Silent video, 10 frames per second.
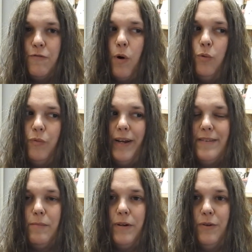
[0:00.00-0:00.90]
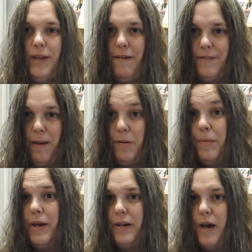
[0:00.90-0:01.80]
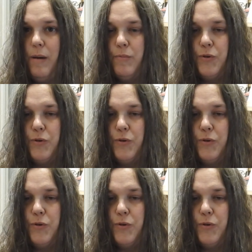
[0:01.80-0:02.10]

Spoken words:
phone rings and we don't have time to pick it up.